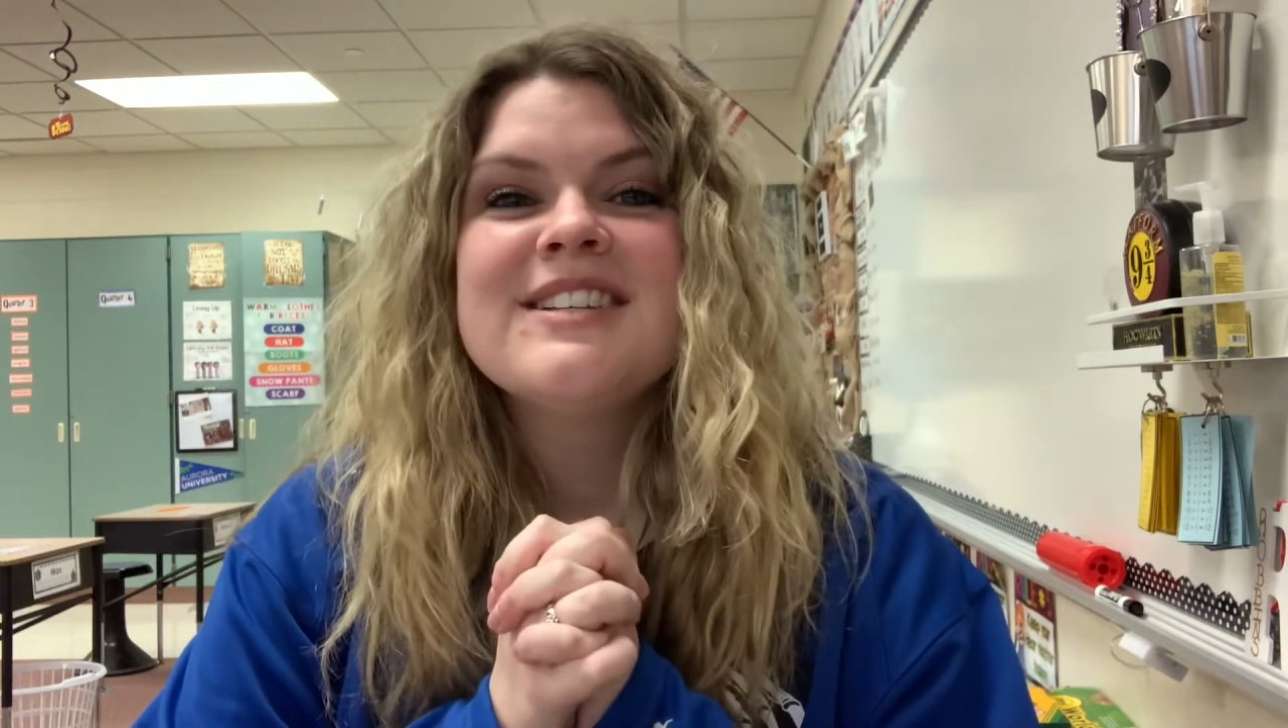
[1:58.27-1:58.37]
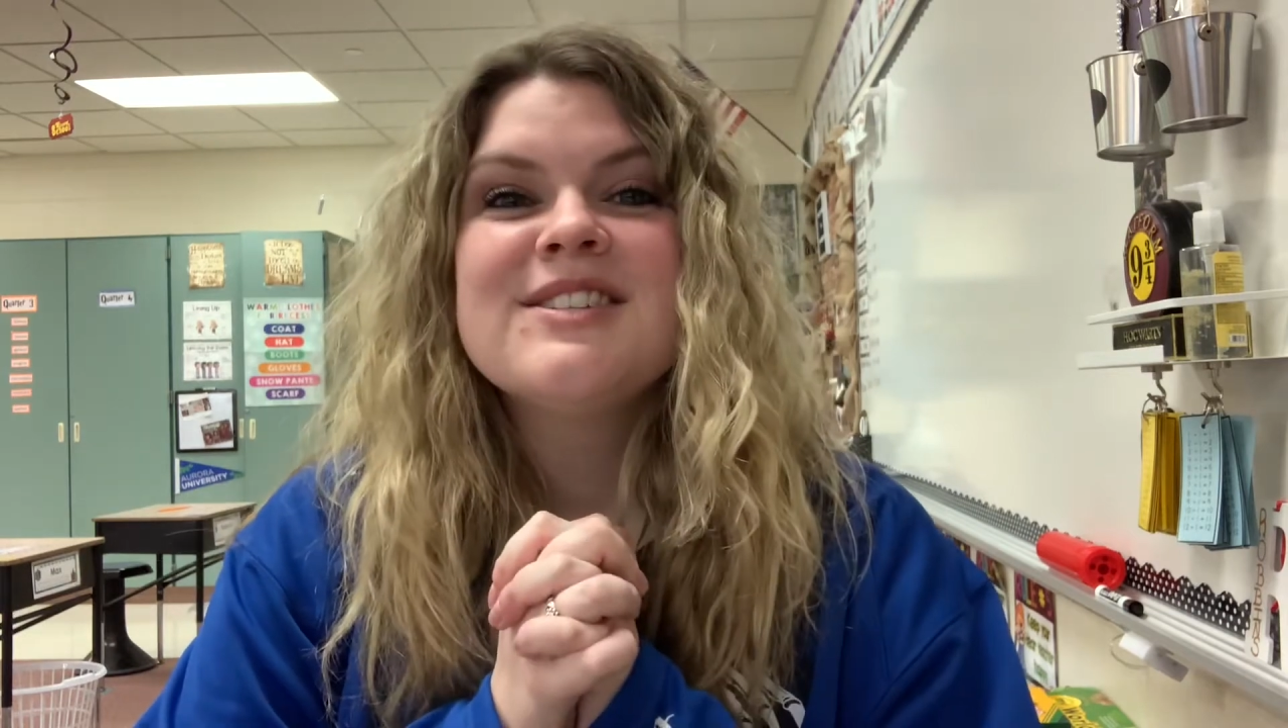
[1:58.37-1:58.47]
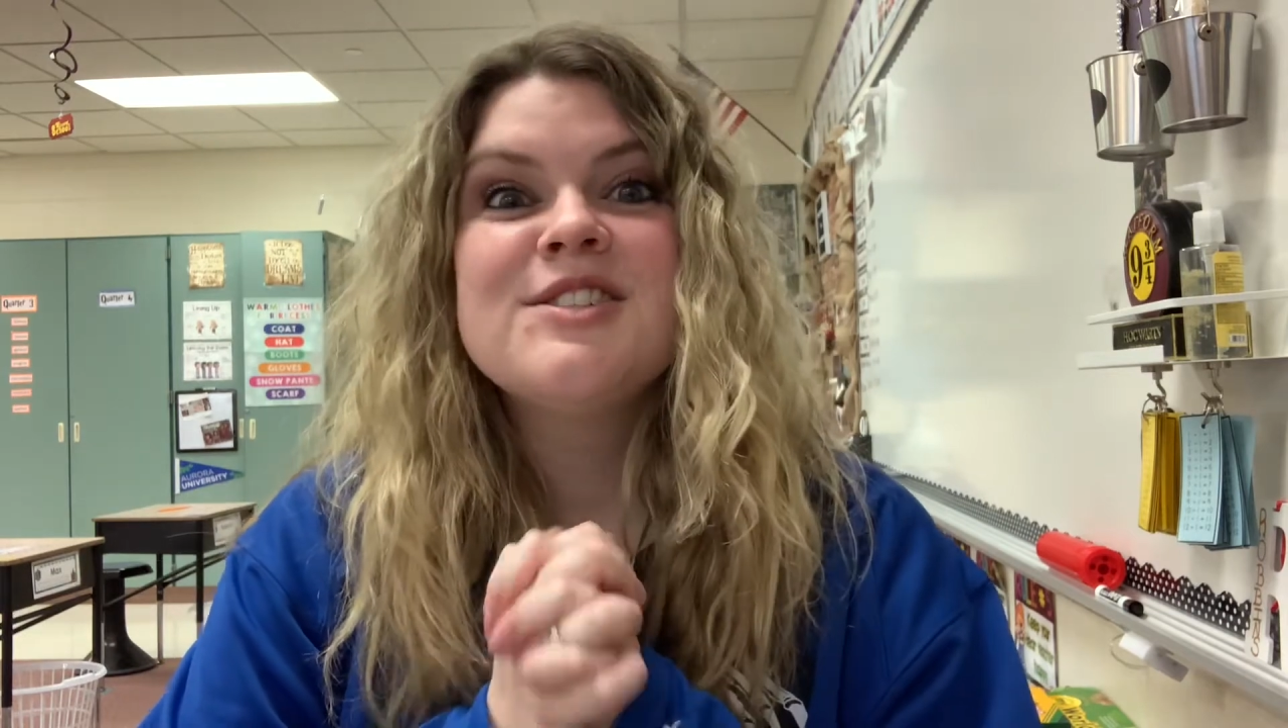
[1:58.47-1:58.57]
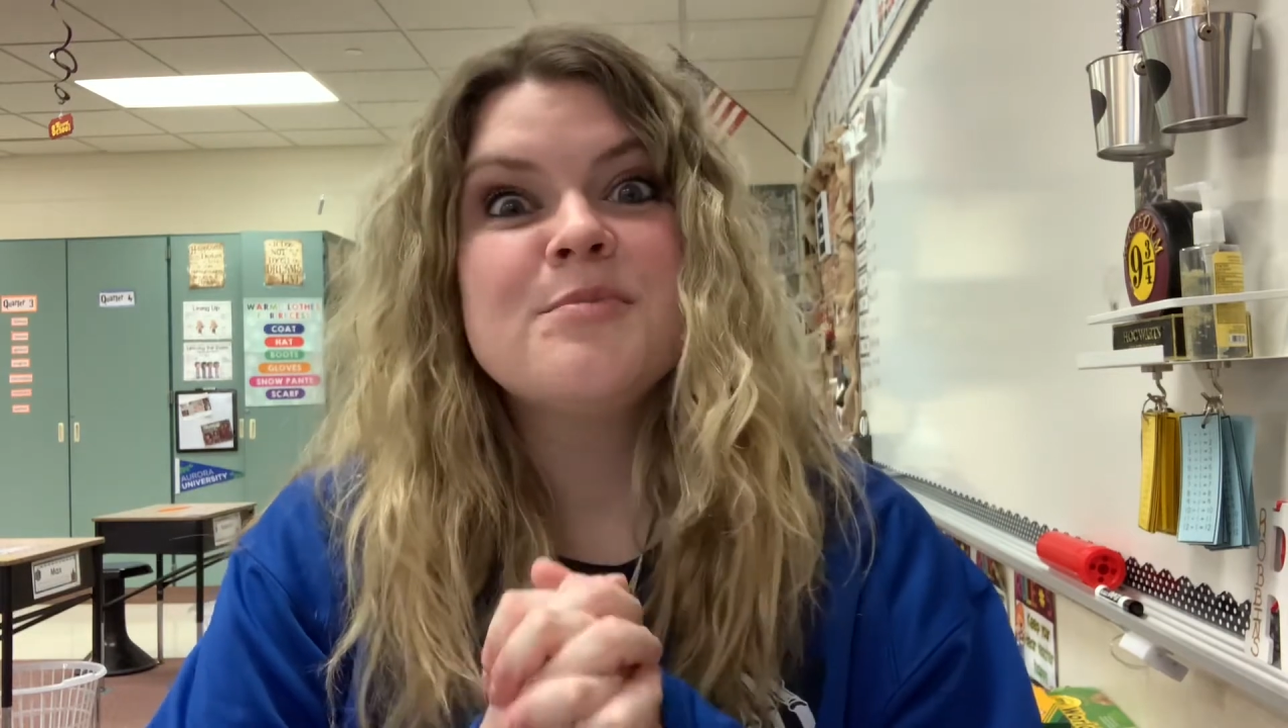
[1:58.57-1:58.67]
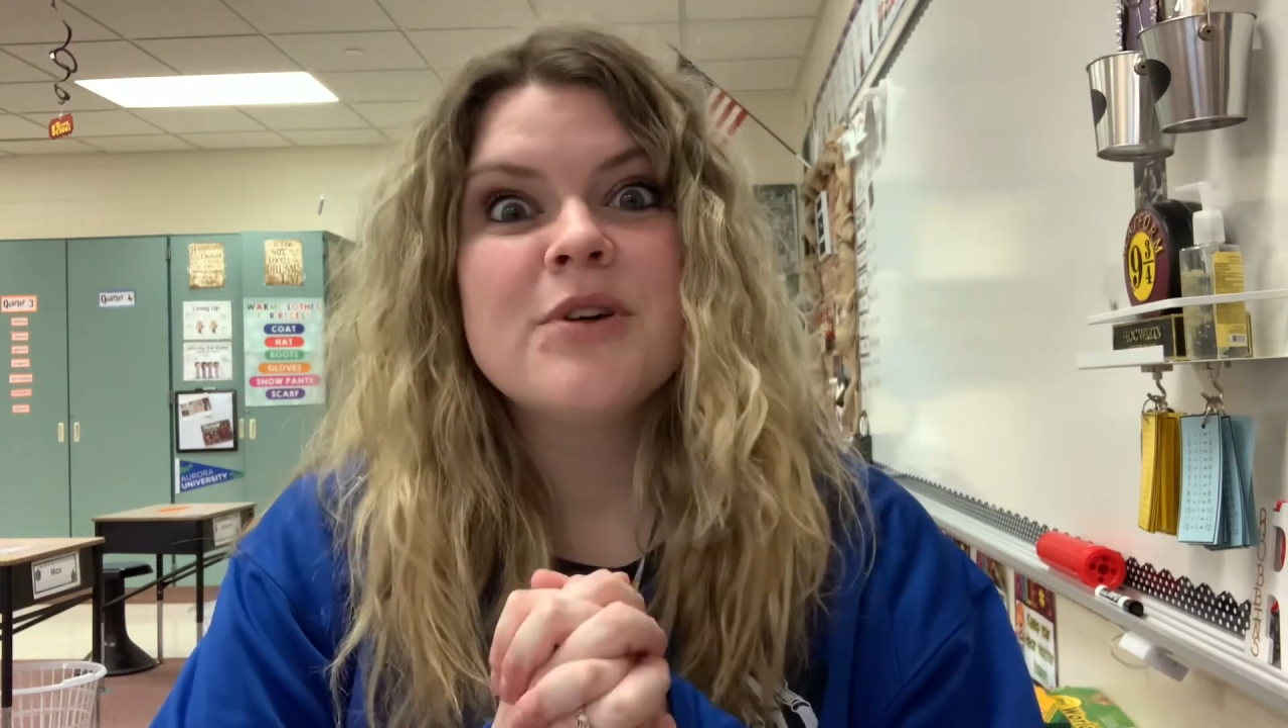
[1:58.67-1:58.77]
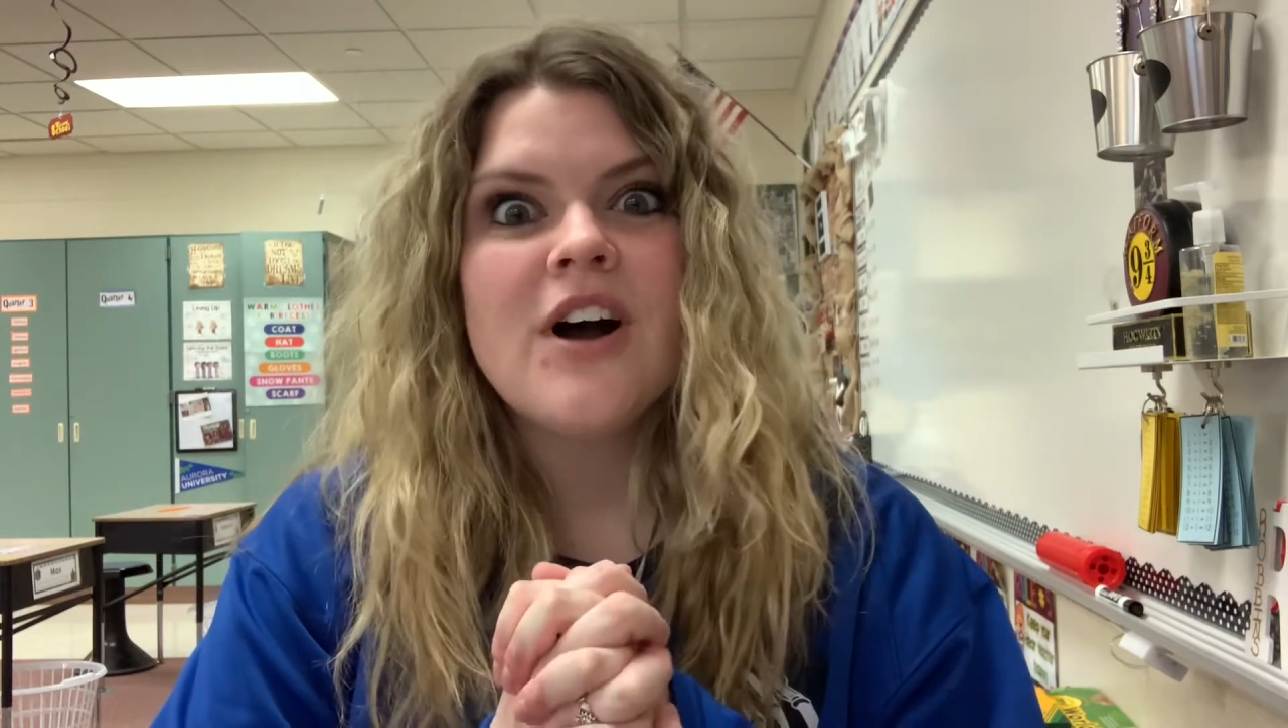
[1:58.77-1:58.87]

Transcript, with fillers: super